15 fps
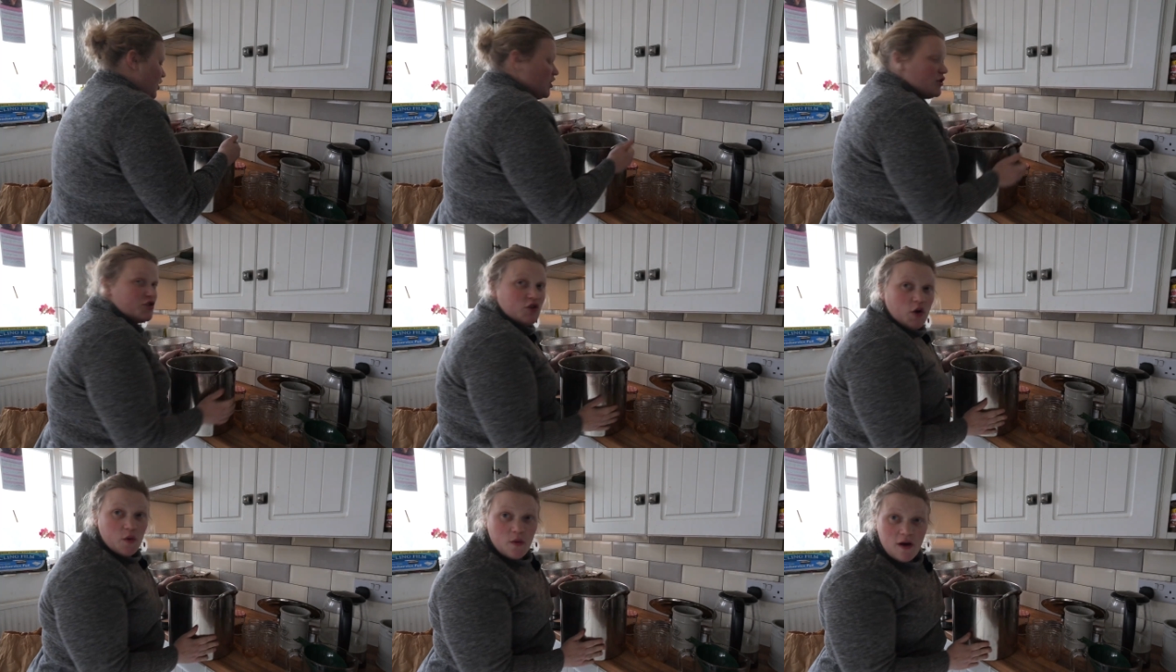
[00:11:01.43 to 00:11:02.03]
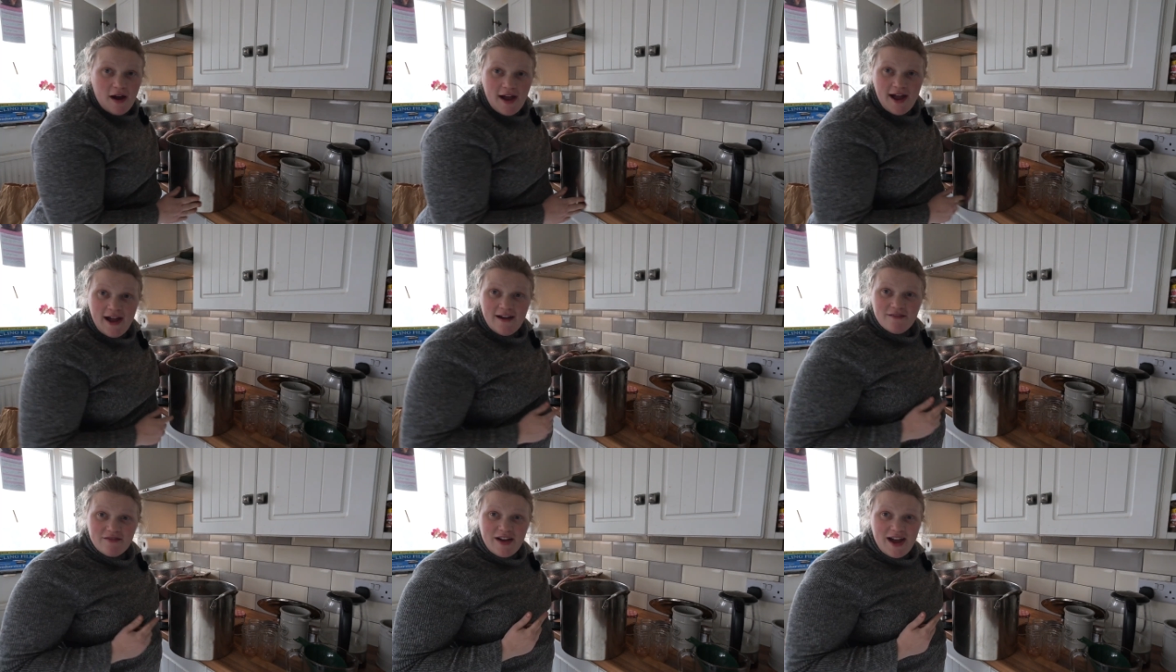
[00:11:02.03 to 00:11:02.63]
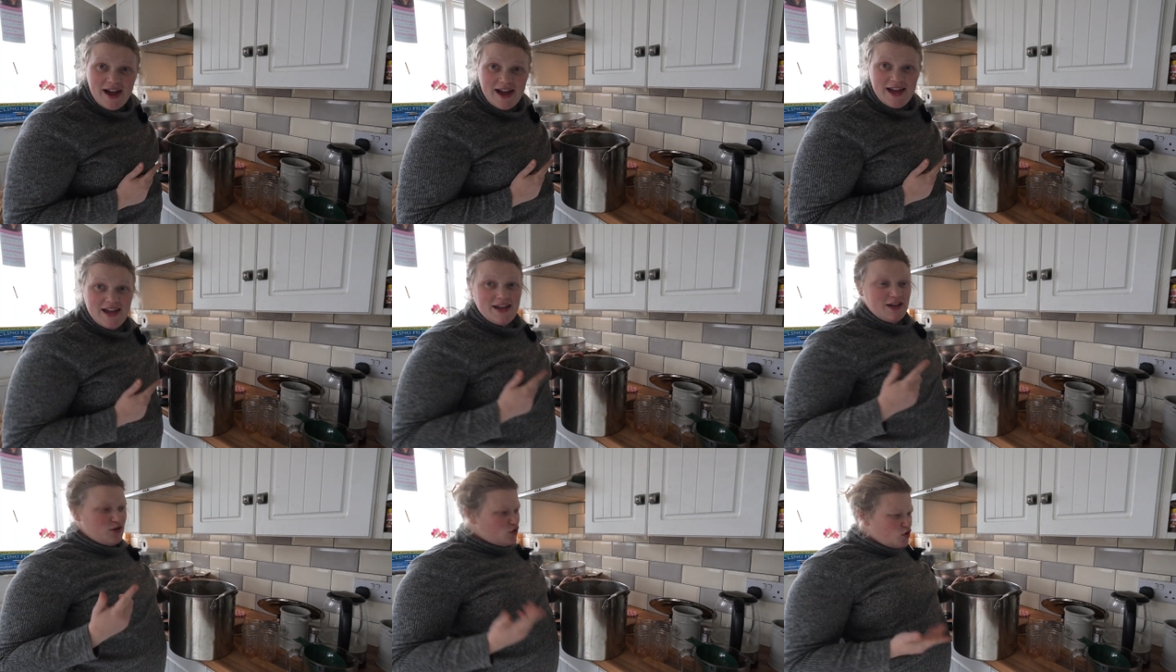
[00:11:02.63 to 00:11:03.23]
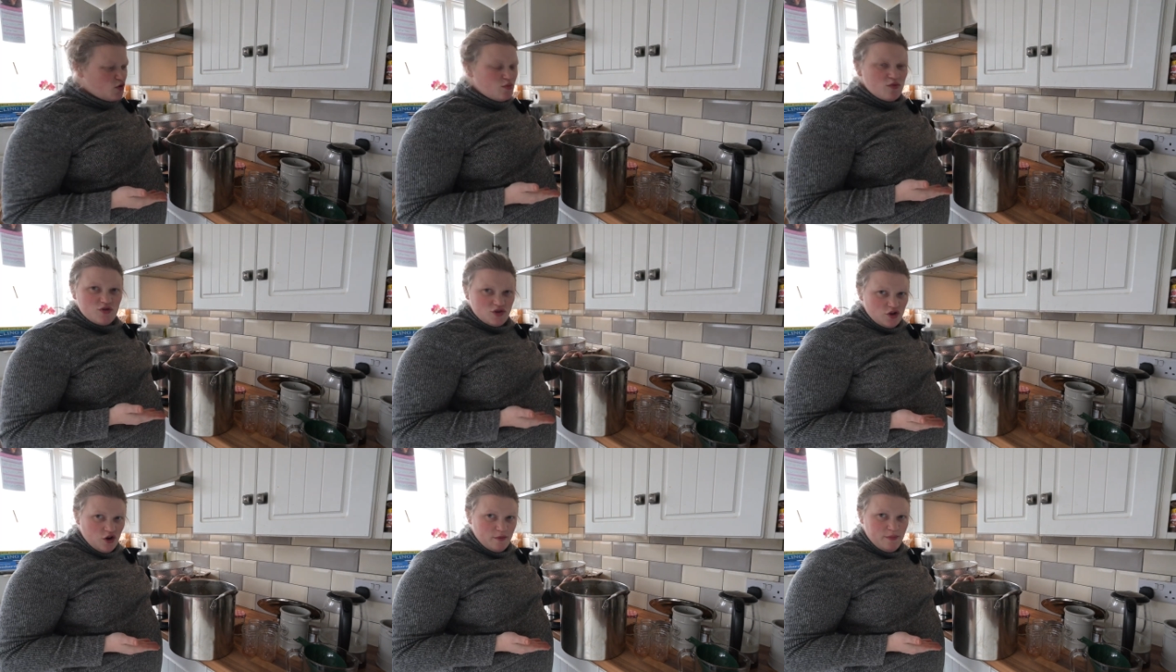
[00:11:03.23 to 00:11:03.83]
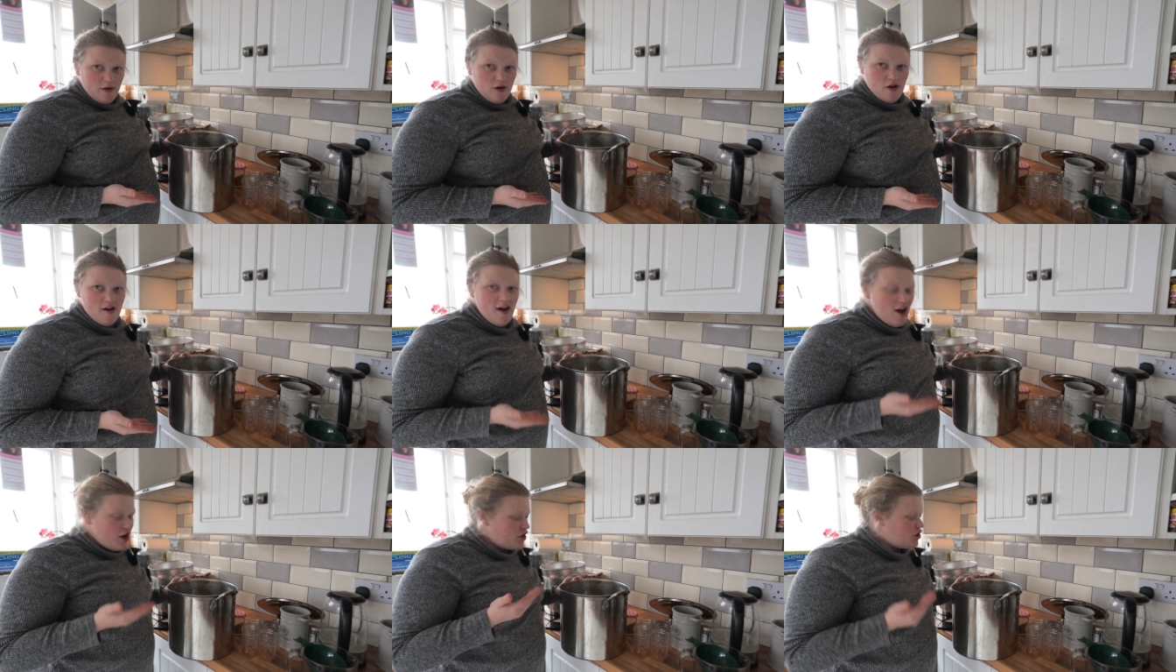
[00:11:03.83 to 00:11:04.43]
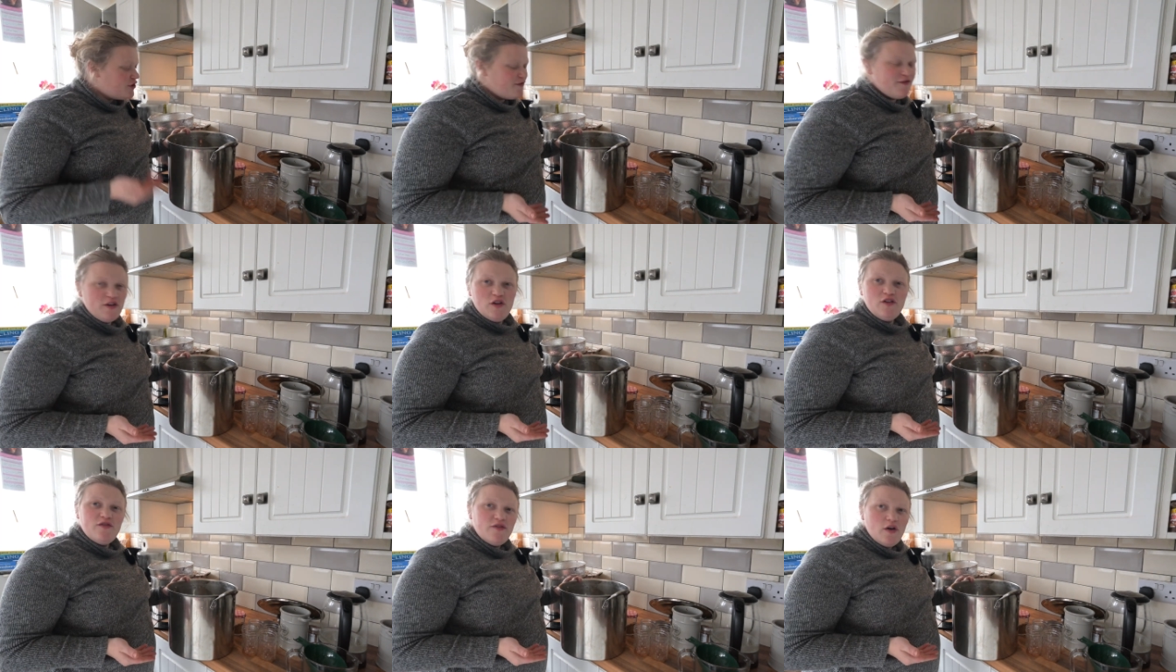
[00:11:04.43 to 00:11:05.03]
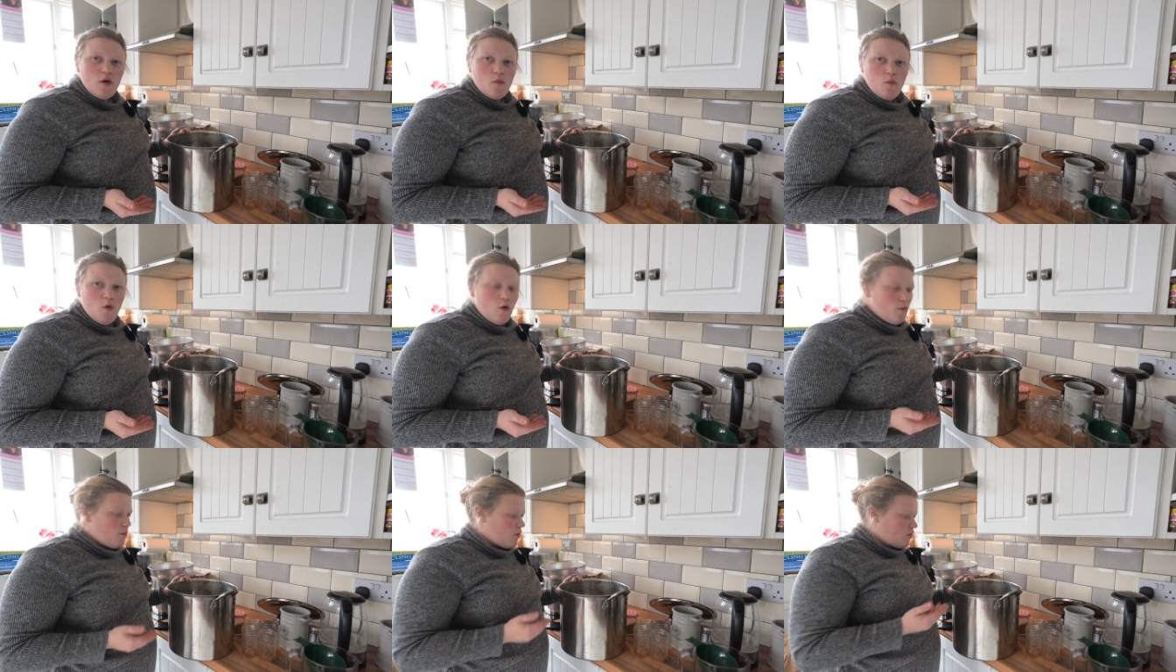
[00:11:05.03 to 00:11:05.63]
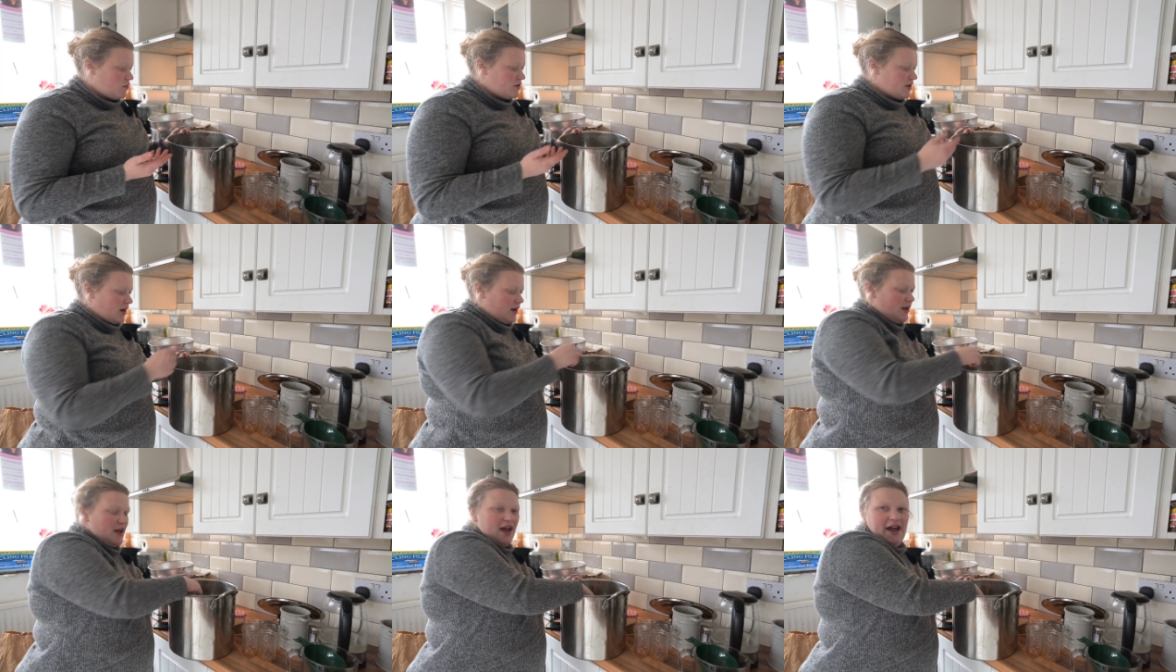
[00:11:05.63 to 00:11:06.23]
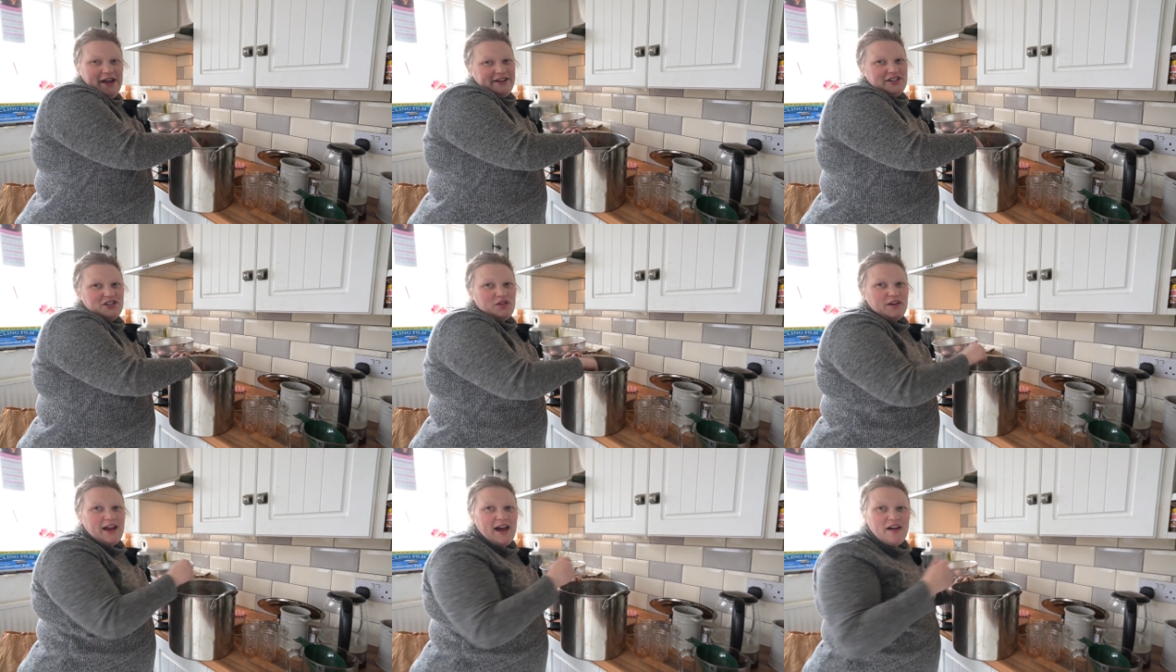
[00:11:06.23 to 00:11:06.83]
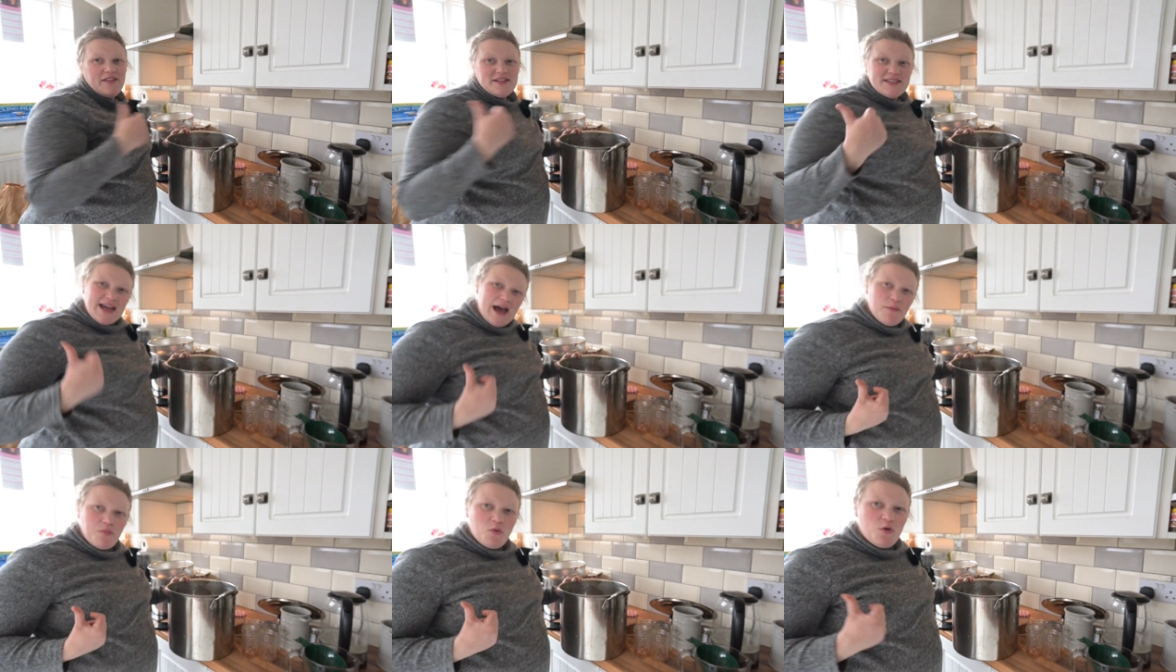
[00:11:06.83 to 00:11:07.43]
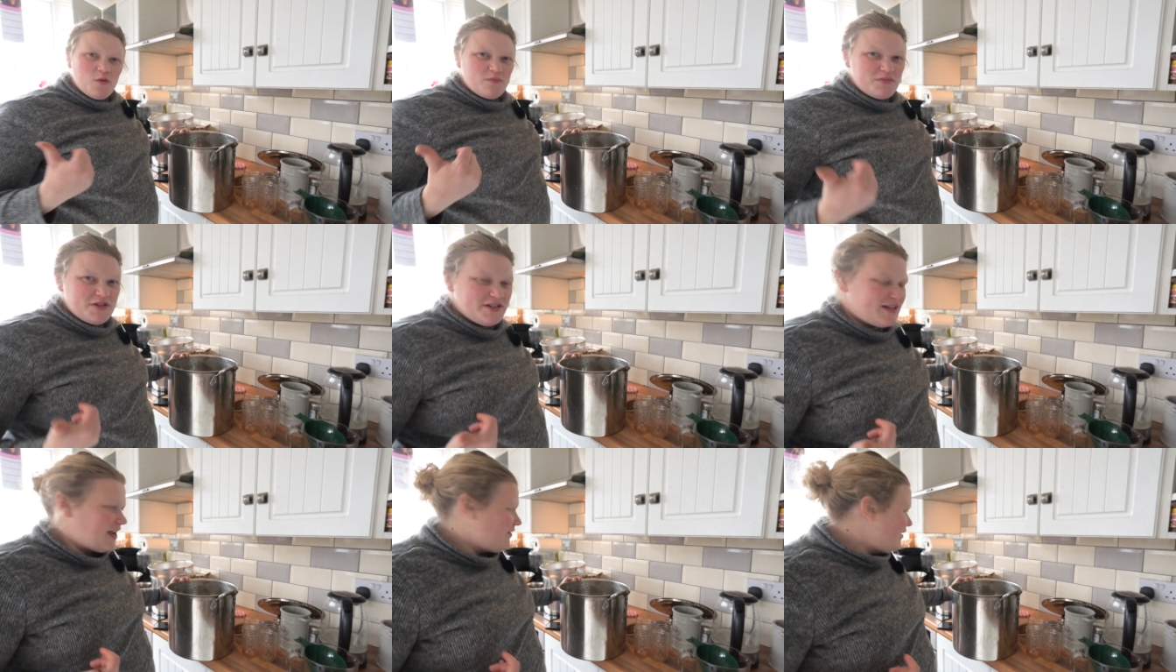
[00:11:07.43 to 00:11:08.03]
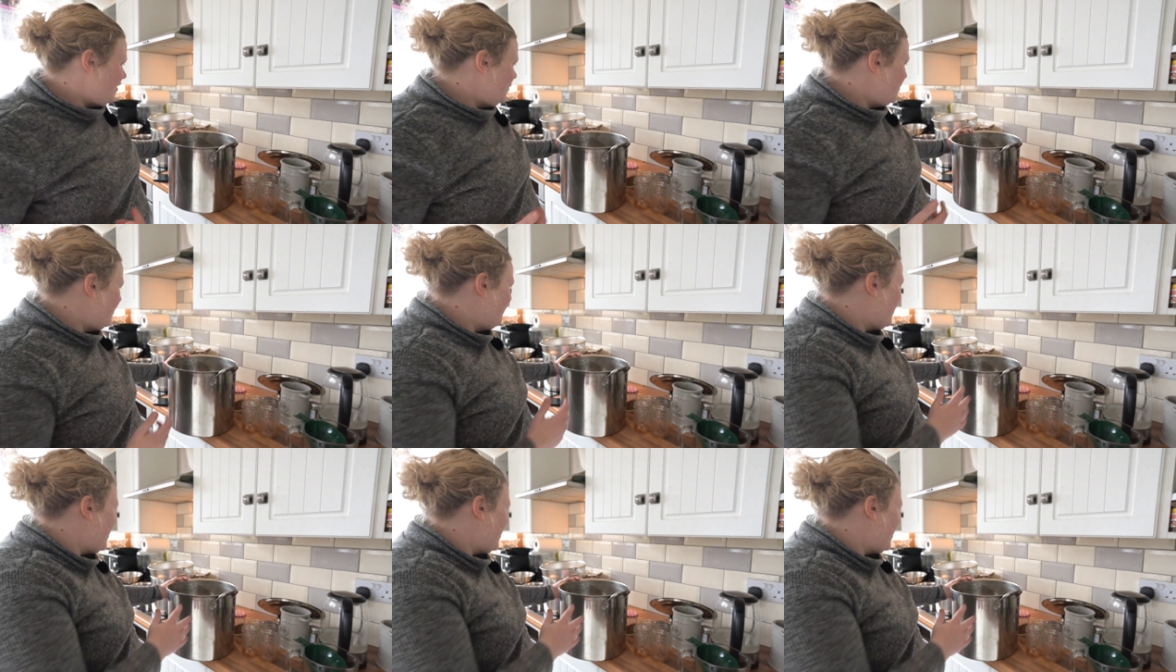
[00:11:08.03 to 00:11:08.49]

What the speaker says: So I have a normal stock pot just full of warm water. I just got it out the tap warm to save a little bit of